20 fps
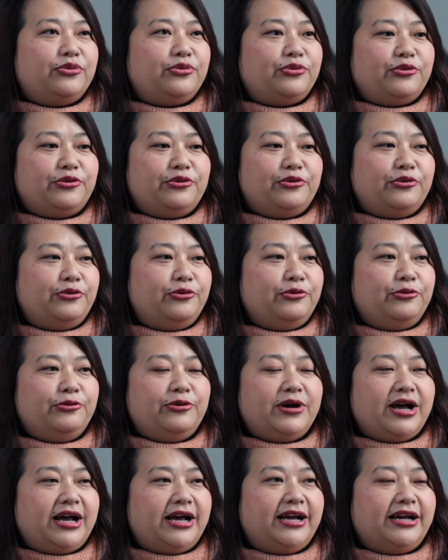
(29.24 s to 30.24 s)
through
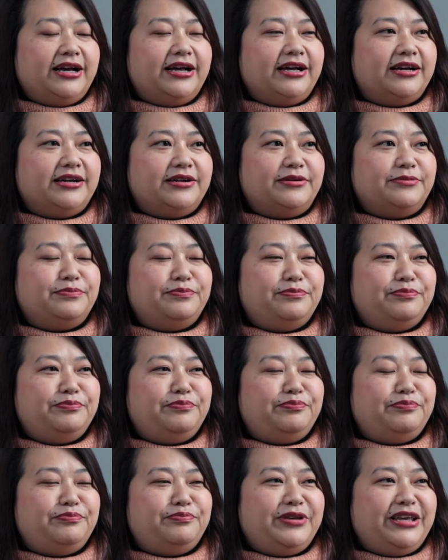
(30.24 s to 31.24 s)
uh, uh
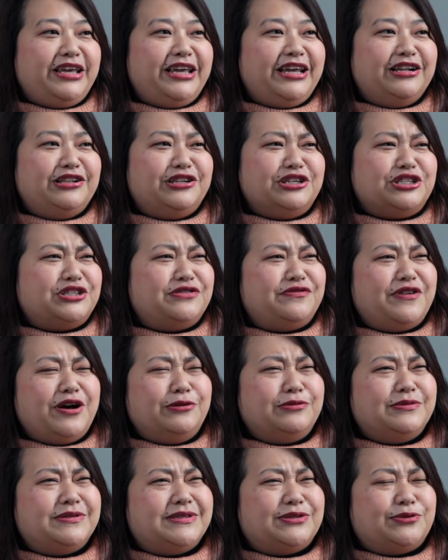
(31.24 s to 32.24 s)
English
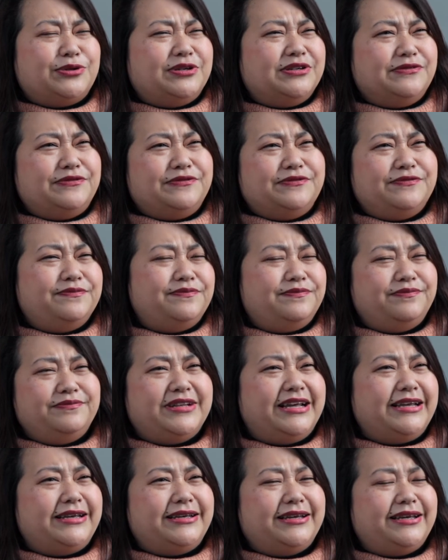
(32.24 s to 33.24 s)
felt sort of
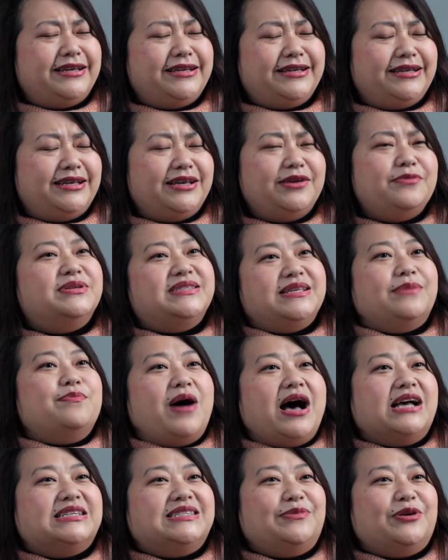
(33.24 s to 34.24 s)
like was
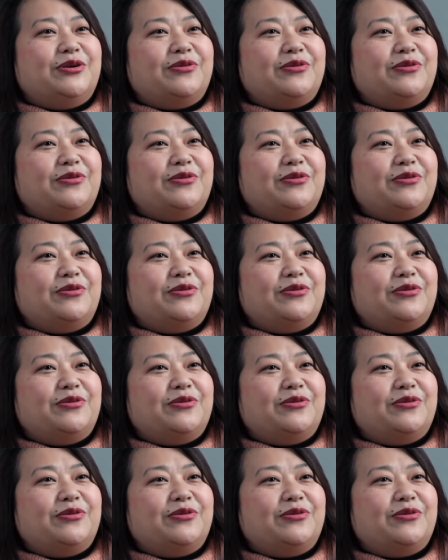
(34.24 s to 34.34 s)
impossible,